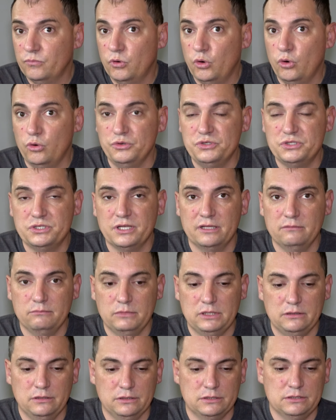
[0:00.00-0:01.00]
who sent
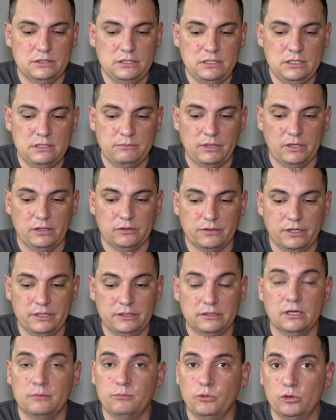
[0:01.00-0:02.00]
me this email, right?
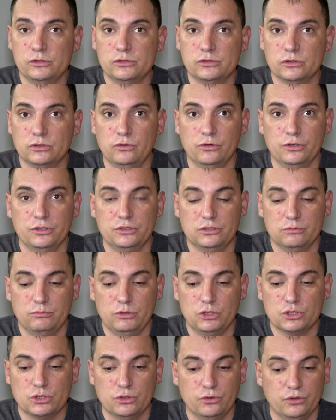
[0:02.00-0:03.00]
And I'm also going to
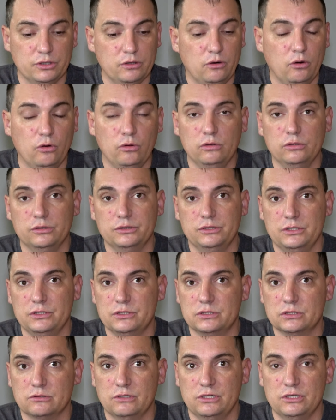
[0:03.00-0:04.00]
be showing all of
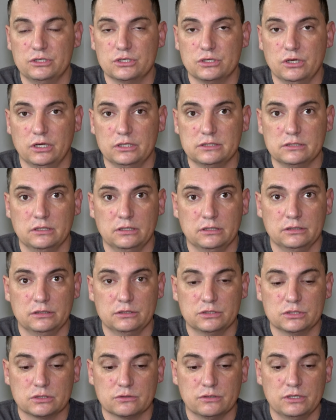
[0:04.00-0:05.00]
these screenshots on the
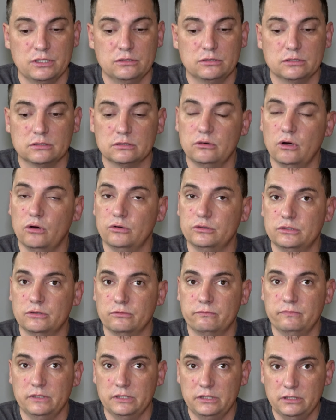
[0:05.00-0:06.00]
screen throughout the
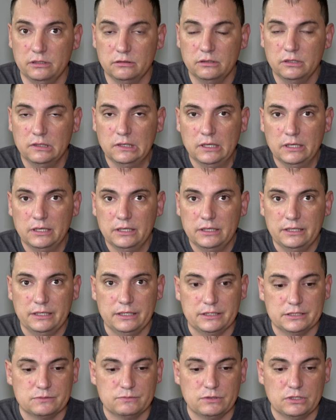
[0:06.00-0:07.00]
video
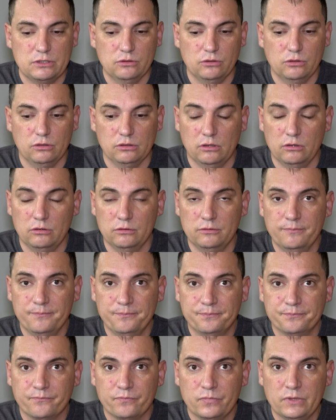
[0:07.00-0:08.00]
as we go along.
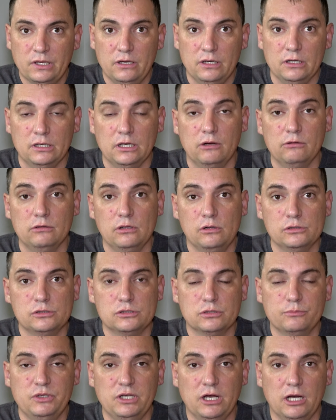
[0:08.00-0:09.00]
And I'll
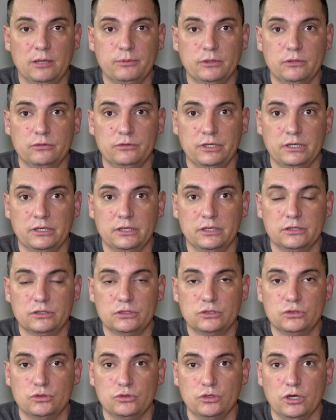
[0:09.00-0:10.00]
also be uploading it
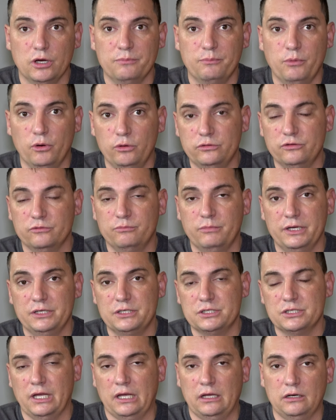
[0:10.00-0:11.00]
to both of my
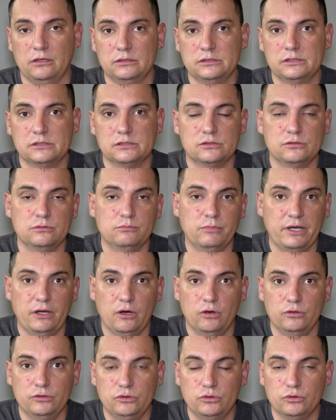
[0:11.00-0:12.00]
channels, to my
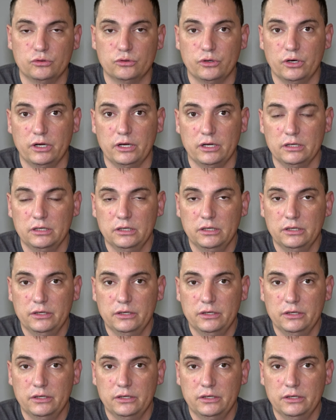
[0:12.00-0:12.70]
outdoor